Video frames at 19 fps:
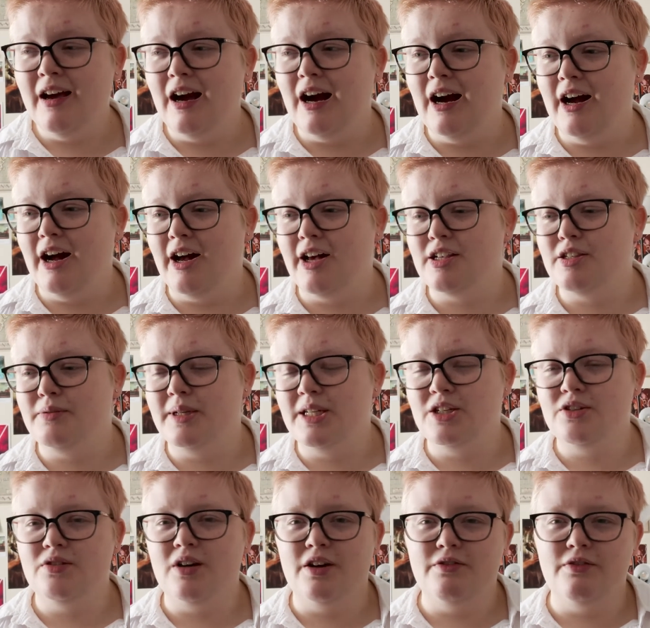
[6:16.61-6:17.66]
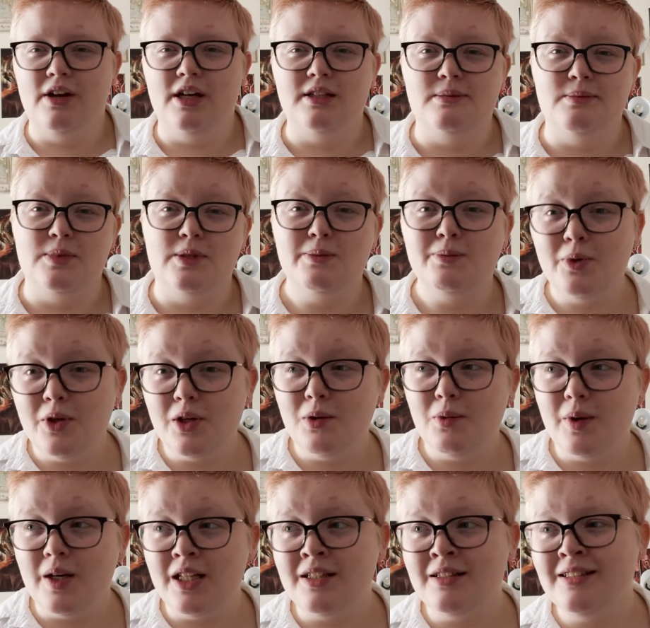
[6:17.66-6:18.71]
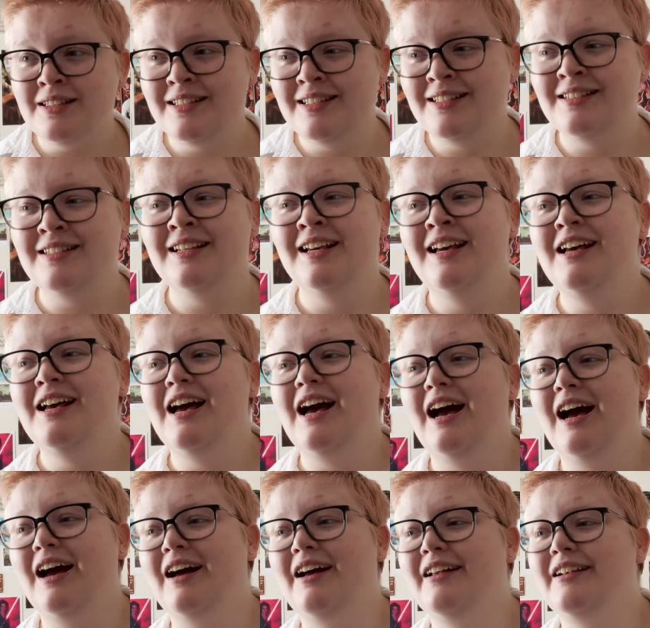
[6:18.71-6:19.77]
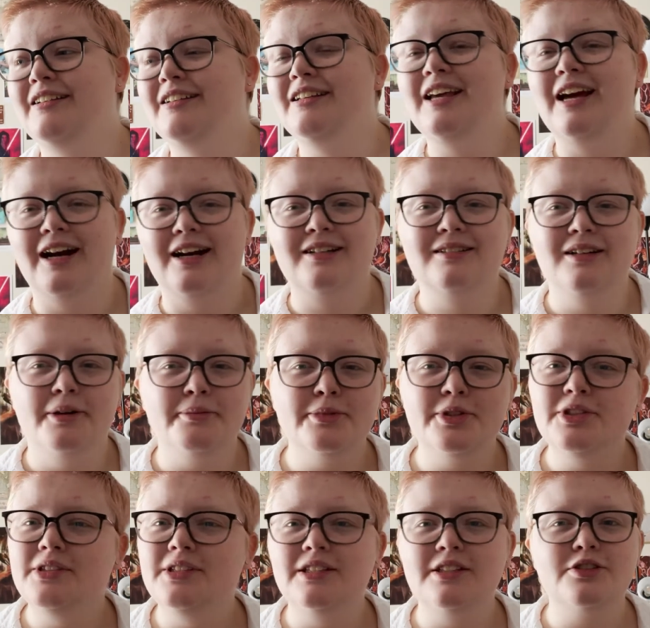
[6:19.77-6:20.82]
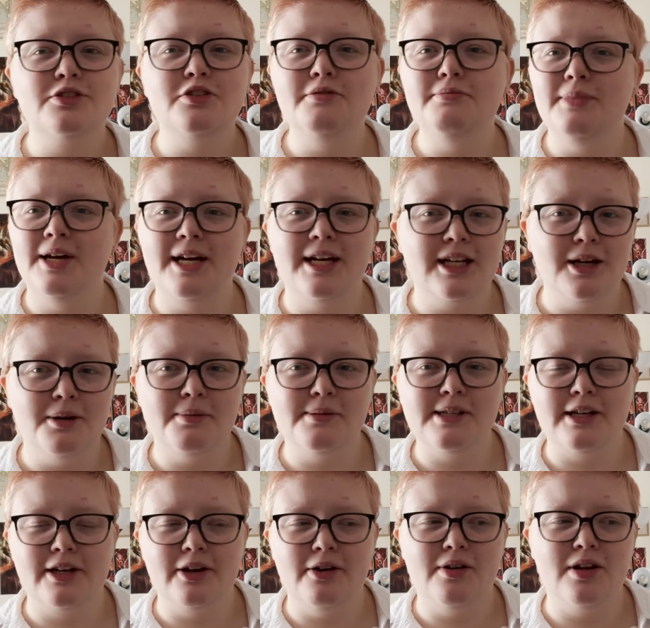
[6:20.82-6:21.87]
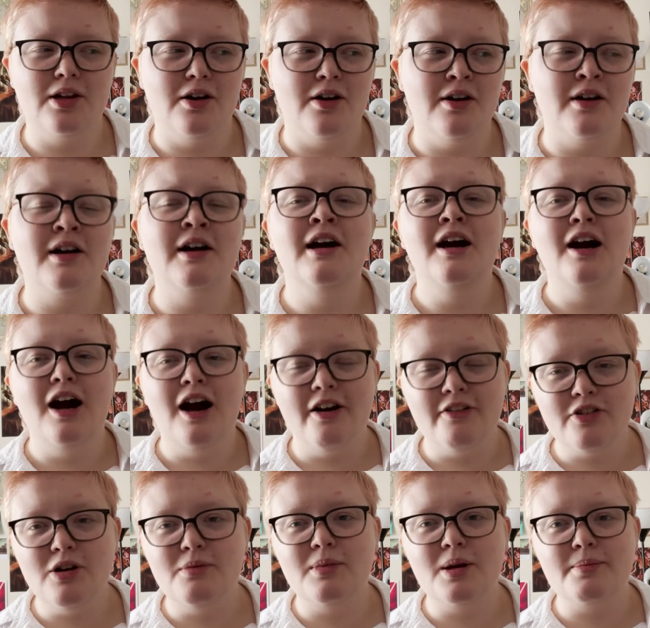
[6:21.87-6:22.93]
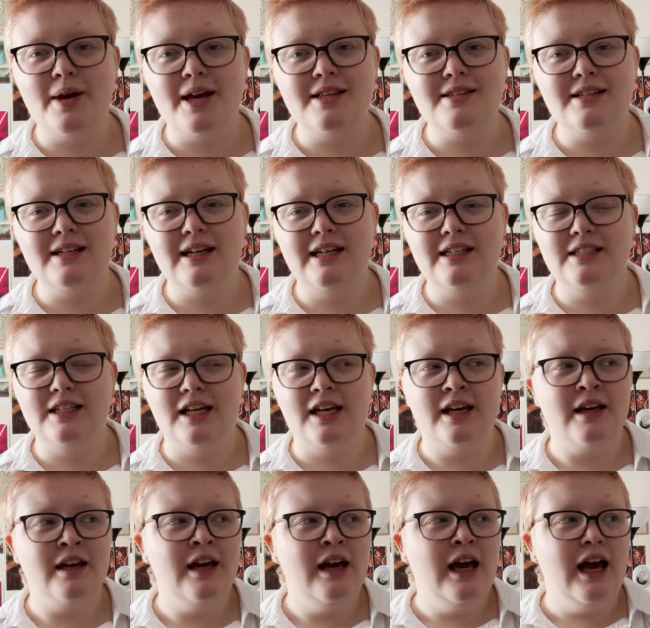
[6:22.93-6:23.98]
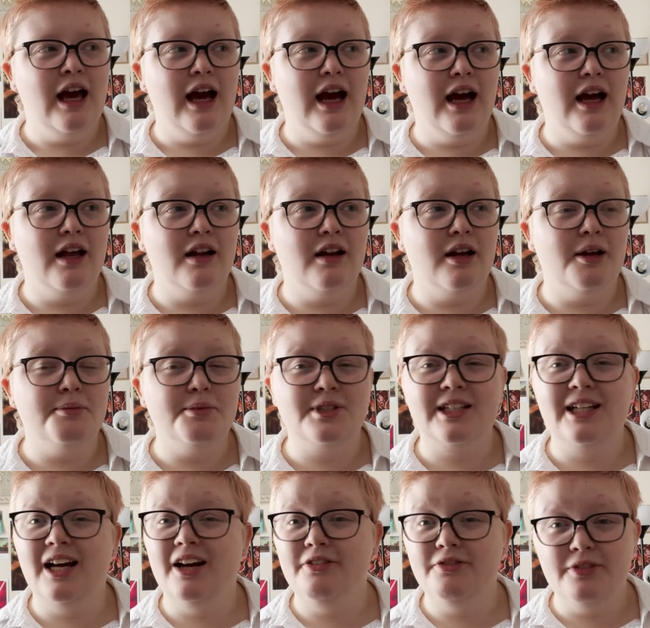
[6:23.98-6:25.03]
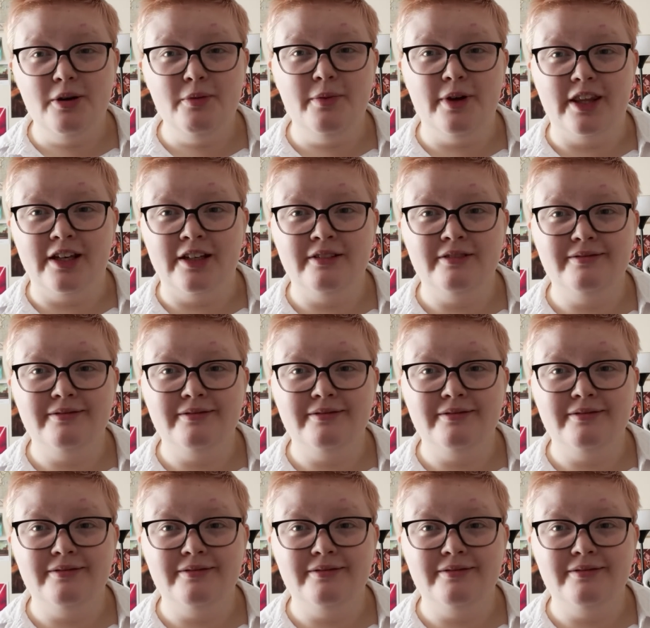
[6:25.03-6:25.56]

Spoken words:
So I need to try and find some smaller ones. And yeah, I'm just going to sort of make it up as I go along. I've got my basic idea and I'm just going to have fun with it.